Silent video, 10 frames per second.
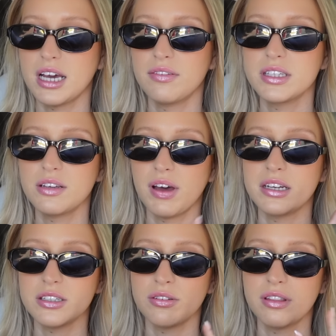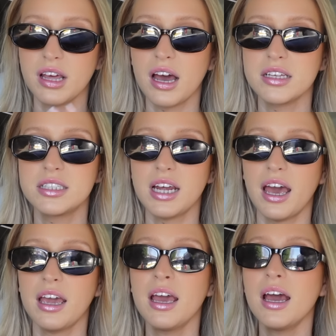I have this event on
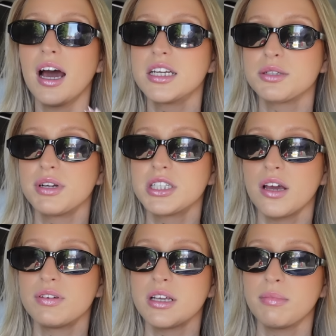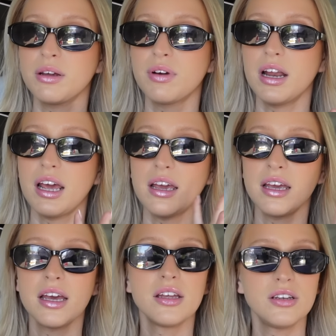Thursday, I just wanted to go for something really
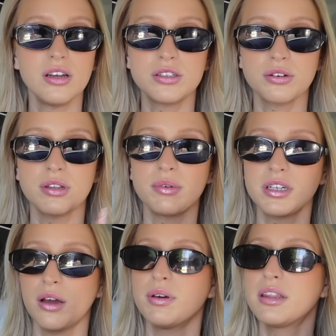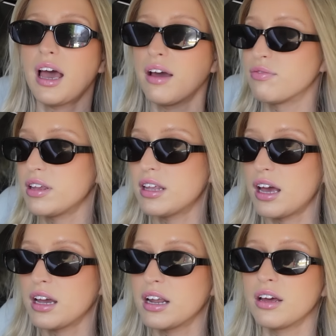neutral that would go with
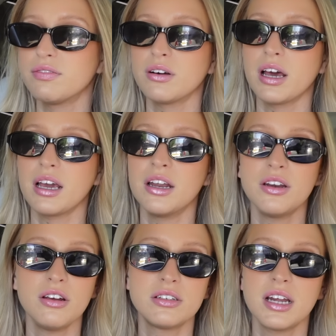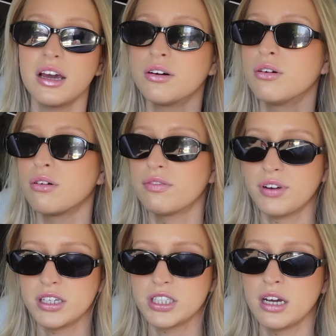everything. And I feel like a nude nail or a
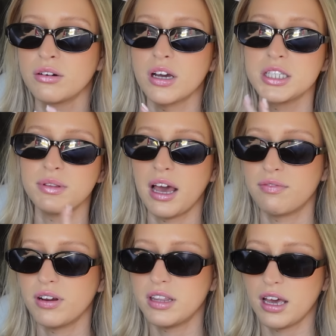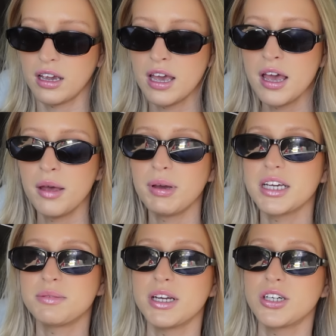French nail goes with everything,
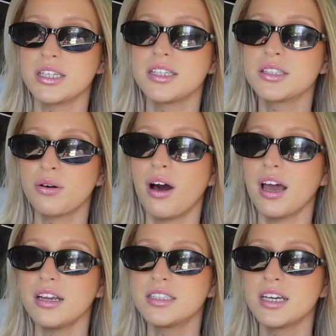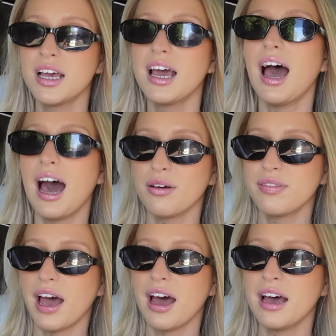because my dress is quite out
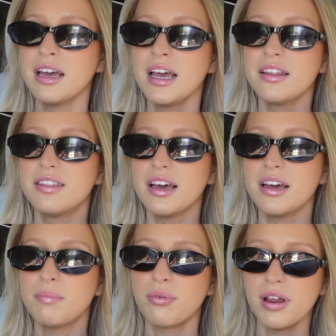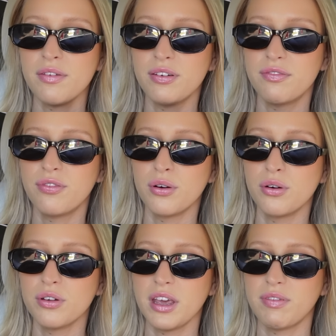there. The brief
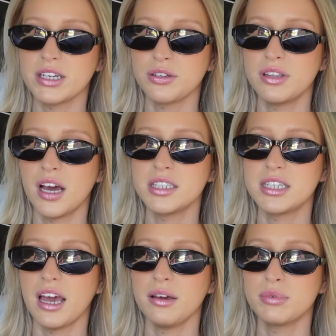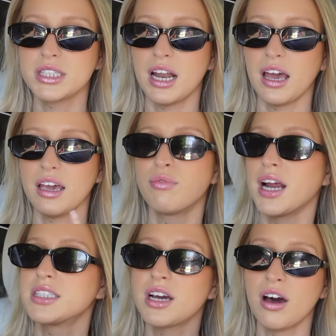for the event on Thursday was like
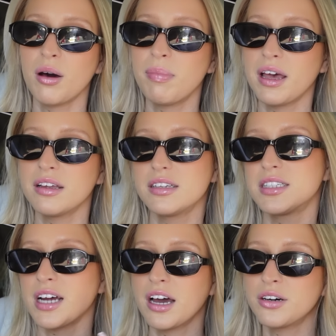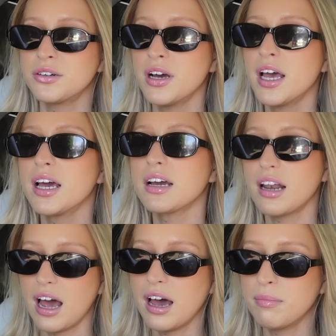red carpet style
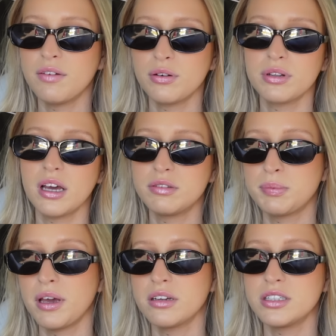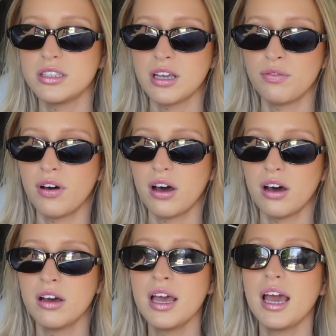glam. Everyone that I've spoken to so
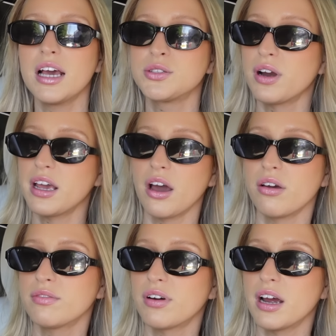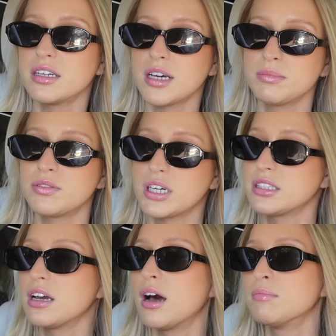far is really going for it in terms of
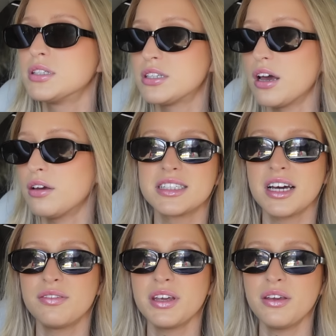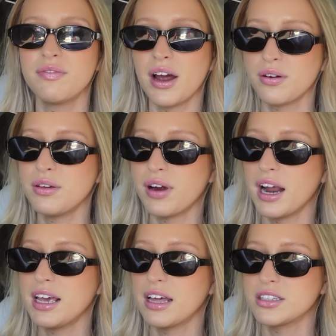dressing up, so it's the kind of thing you very
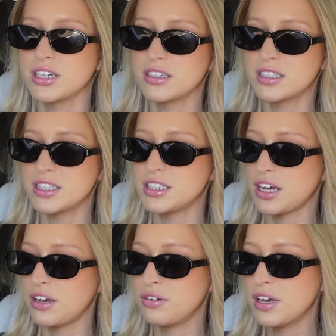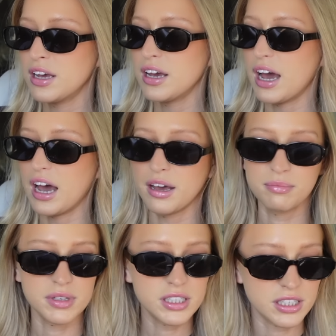rarely get the chance to do.
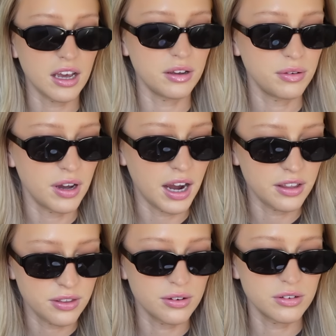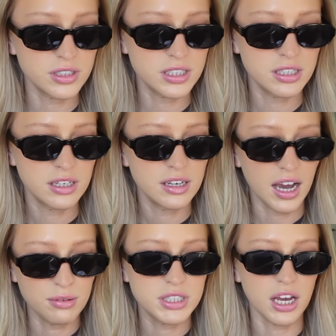So I thought
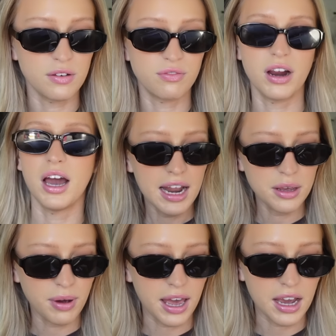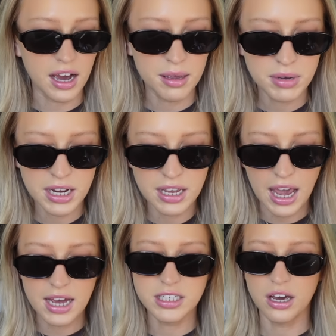I would go for it. Anyway, I'm gonna
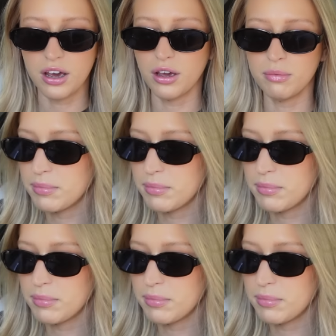head home.